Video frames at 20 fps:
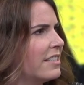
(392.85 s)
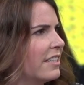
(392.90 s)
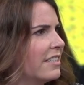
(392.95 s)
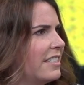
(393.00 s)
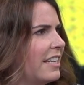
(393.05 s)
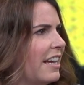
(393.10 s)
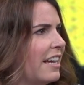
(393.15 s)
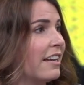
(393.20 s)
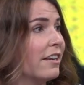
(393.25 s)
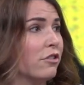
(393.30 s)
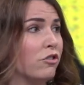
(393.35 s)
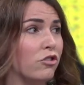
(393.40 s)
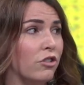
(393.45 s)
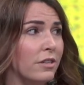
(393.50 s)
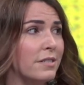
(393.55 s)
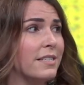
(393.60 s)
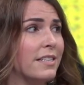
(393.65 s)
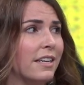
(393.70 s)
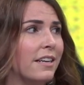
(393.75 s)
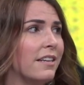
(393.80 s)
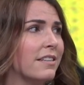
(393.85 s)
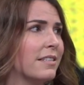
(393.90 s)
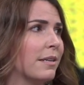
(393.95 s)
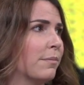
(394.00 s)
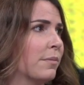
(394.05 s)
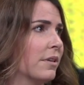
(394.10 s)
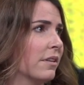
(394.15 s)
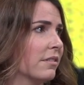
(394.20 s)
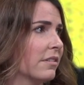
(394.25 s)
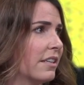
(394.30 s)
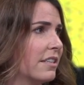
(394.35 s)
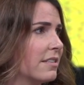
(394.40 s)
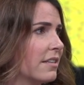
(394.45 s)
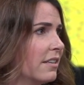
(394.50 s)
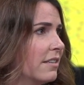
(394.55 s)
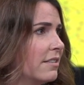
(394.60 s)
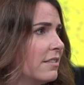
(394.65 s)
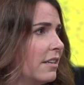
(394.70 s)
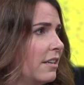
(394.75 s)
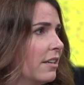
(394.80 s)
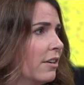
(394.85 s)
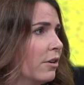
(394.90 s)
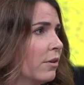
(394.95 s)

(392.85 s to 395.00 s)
to take just to get someone to listen to you.